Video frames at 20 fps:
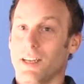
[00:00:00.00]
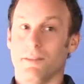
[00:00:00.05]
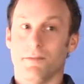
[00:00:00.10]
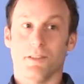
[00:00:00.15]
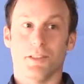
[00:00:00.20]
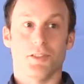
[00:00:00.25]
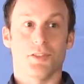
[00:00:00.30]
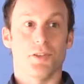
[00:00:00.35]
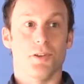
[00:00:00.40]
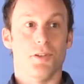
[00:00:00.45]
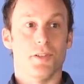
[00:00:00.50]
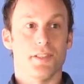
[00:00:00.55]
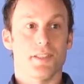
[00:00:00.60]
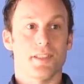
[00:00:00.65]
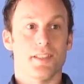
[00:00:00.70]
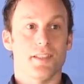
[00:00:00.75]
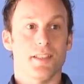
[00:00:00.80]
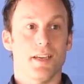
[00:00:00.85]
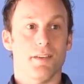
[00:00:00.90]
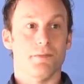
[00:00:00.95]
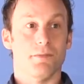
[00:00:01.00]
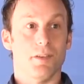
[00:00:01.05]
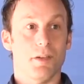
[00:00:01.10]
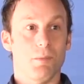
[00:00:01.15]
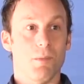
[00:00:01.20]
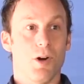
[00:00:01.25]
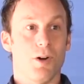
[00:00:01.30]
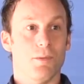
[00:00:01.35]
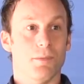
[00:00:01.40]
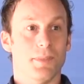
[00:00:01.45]
have a choice in
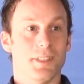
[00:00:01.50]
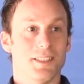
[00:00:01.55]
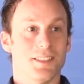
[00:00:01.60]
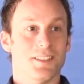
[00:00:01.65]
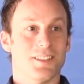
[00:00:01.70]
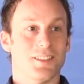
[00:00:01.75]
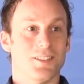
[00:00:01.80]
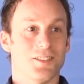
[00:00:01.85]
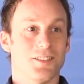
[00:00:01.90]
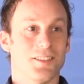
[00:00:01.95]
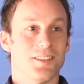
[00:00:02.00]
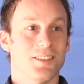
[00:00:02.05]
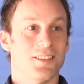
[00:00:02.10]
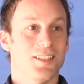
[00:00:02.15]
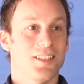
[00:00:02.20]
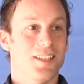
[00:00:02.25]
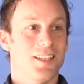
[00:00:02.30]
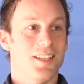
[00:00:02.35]
every moment on